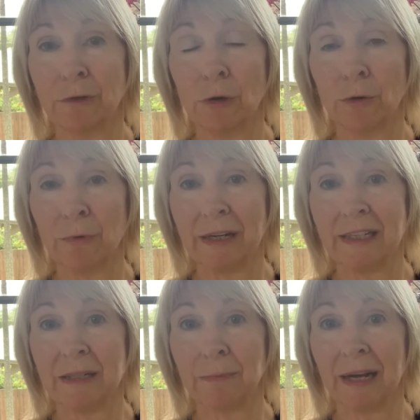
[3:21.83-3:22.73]
You're ready
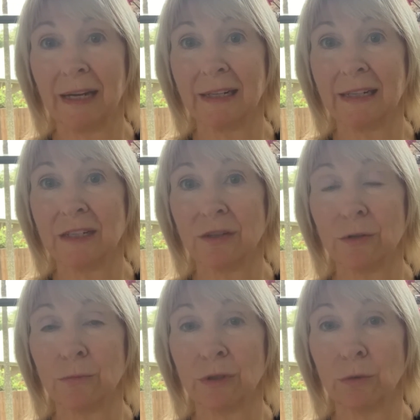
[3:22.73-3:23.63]
to plant it into the
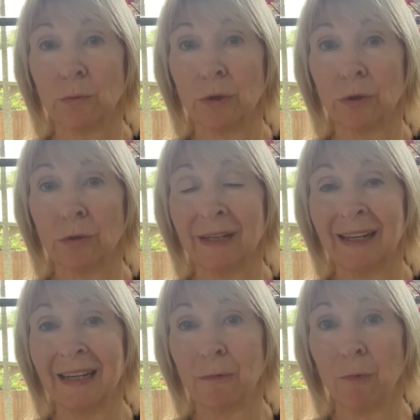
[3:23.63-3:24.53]
real world
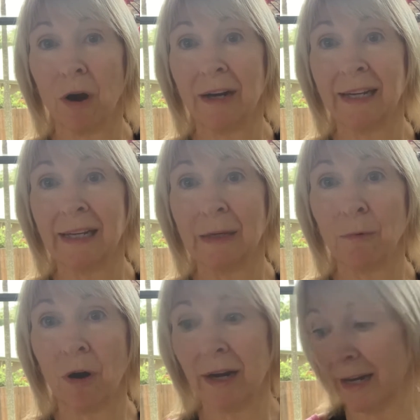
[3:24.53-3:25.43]
right here,
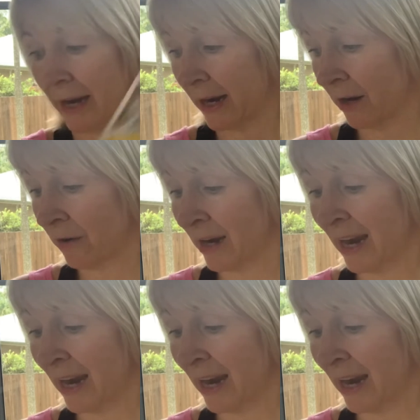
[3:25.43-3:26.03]
right now.